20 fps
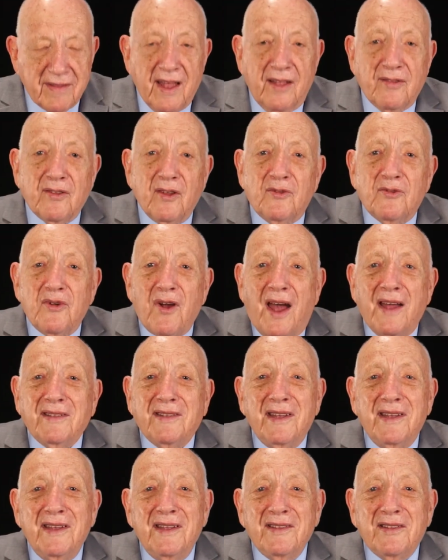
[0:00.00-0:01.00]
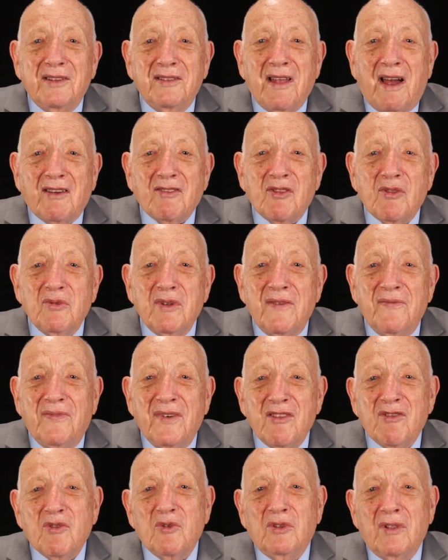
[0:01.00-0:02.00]
than to try to intellectually
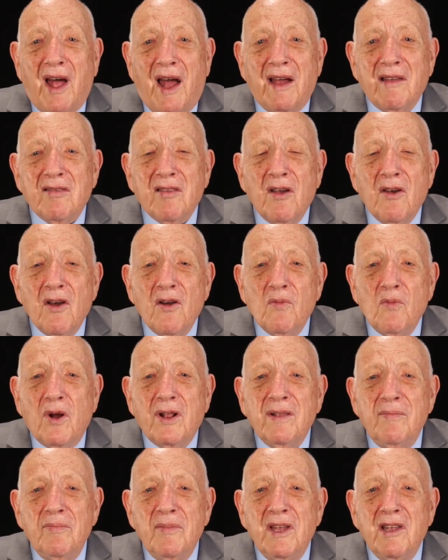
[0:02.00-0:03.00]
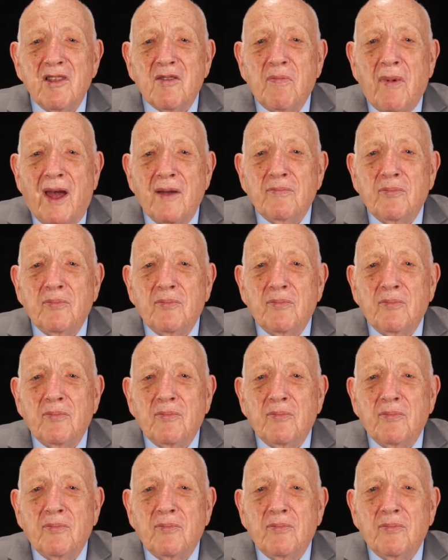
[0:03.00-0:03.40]
visualize what it means by